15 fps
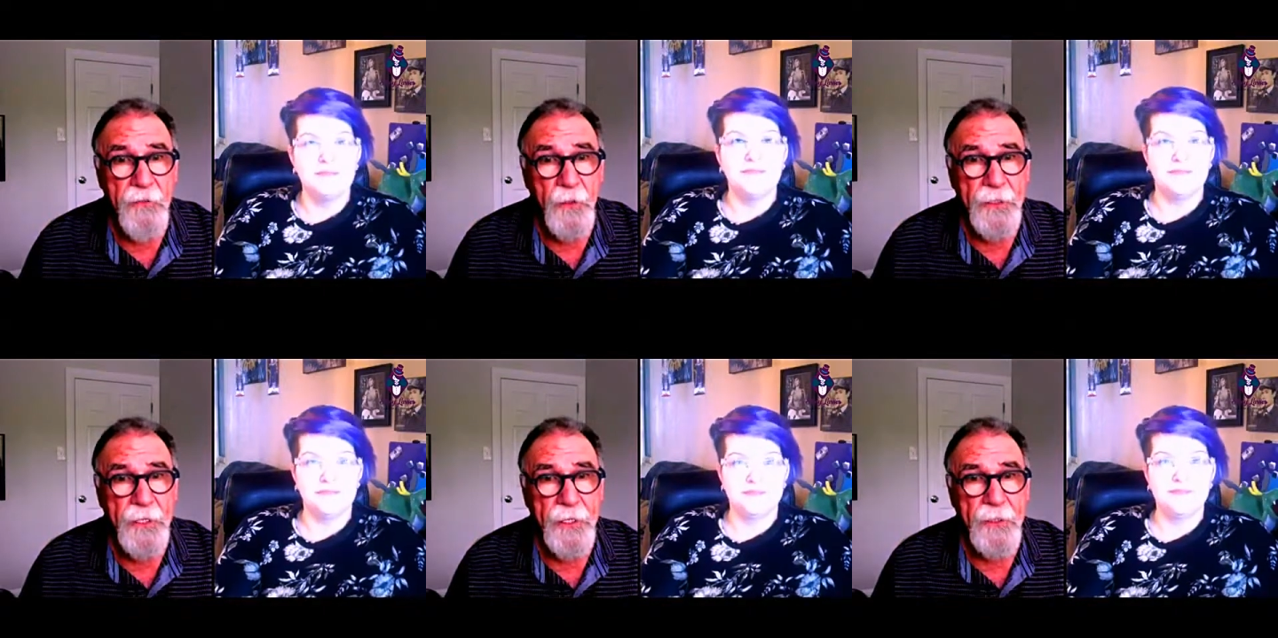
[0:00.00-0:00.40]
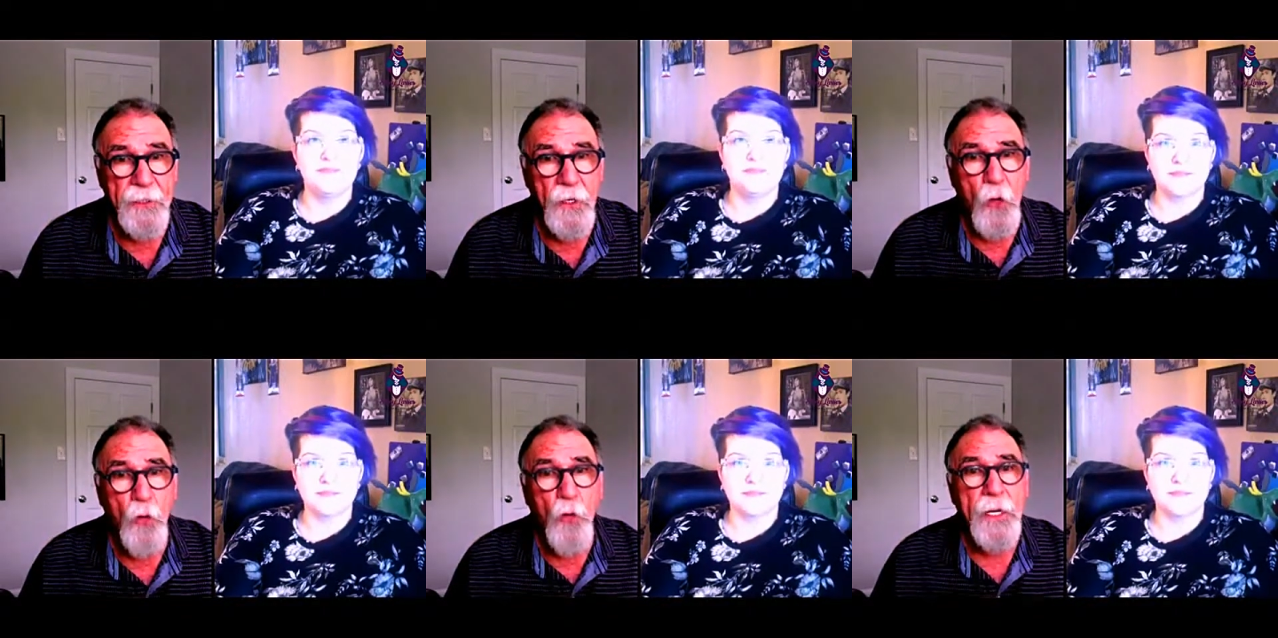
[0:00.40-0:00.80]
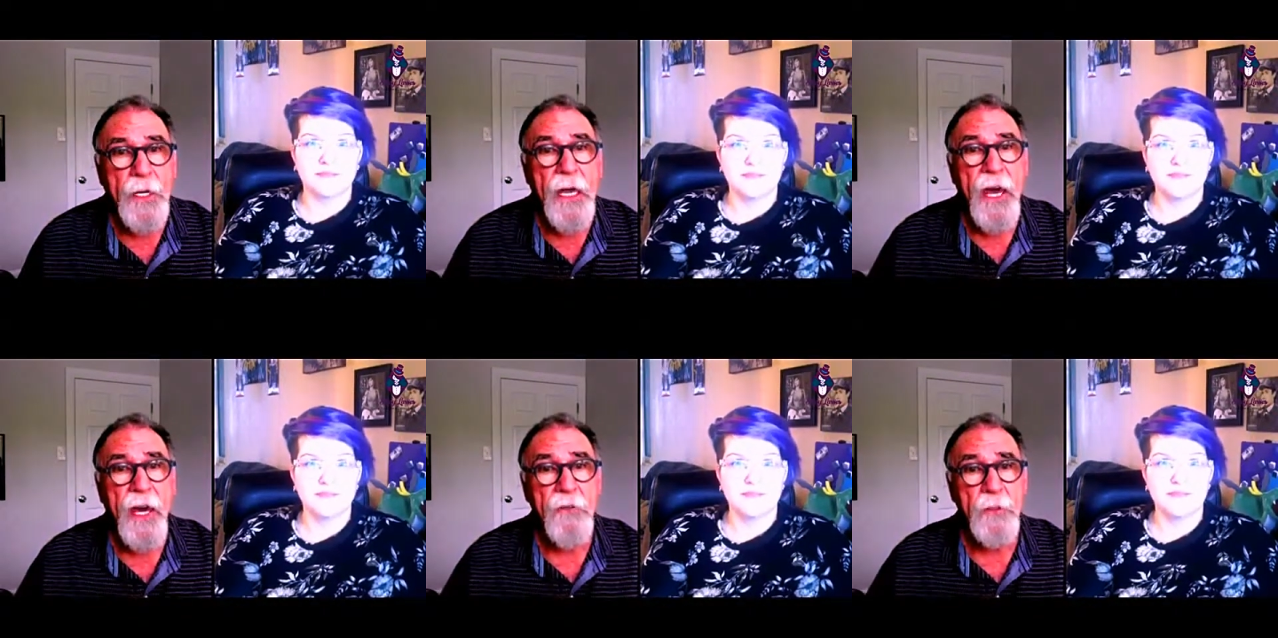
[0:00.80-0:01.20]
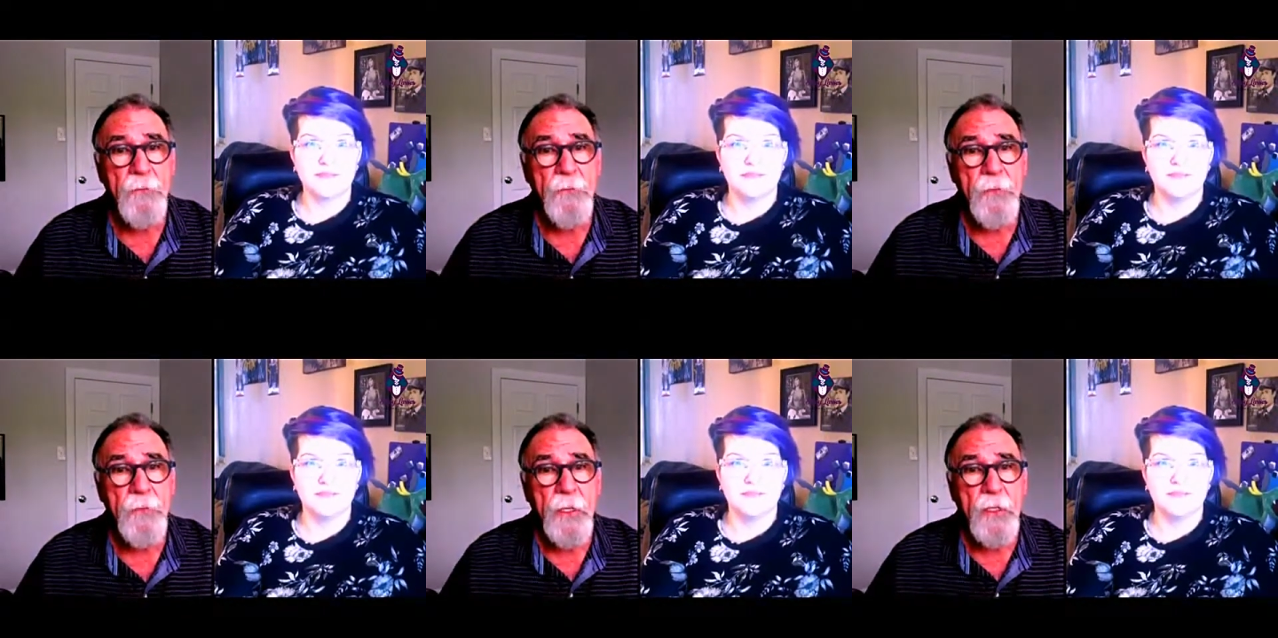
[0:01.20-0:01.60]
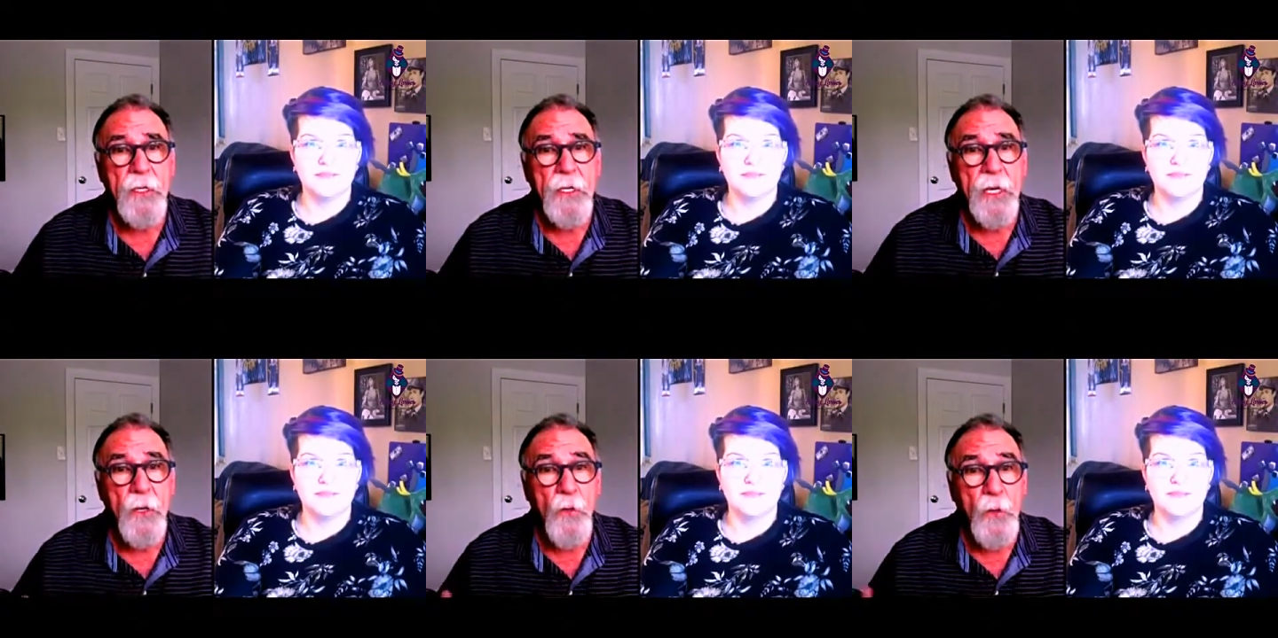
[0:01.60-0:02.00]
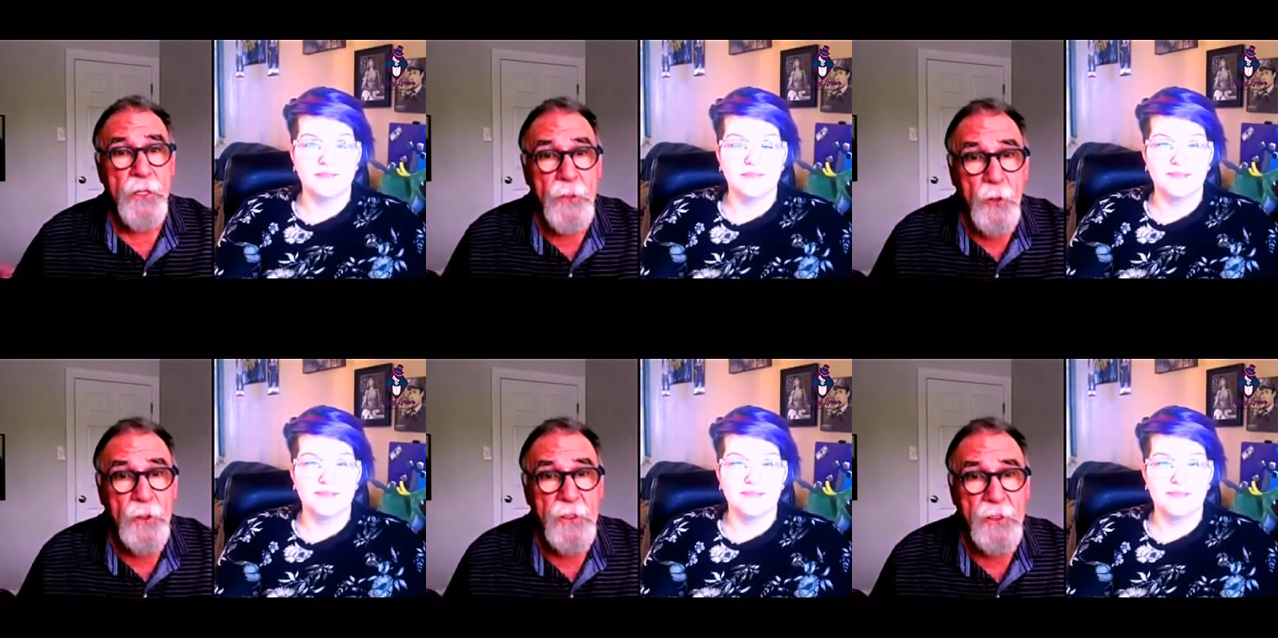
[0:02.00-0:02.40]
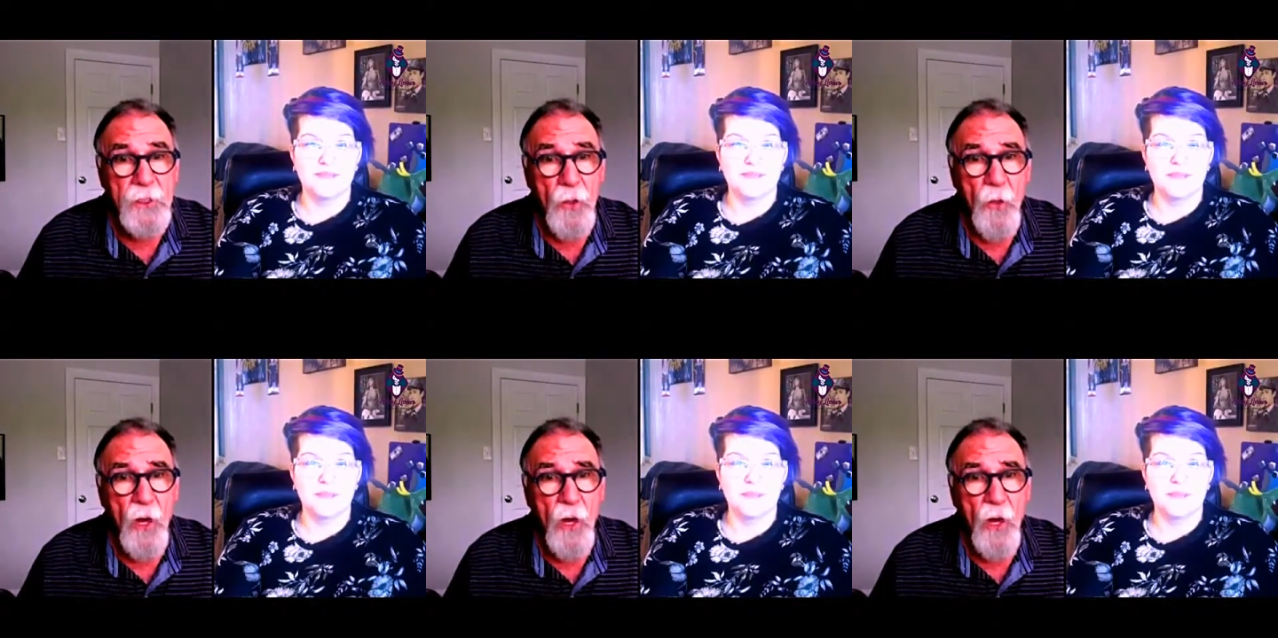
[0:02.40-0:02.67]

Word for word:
Speaker 1: every day. We have them and we do it so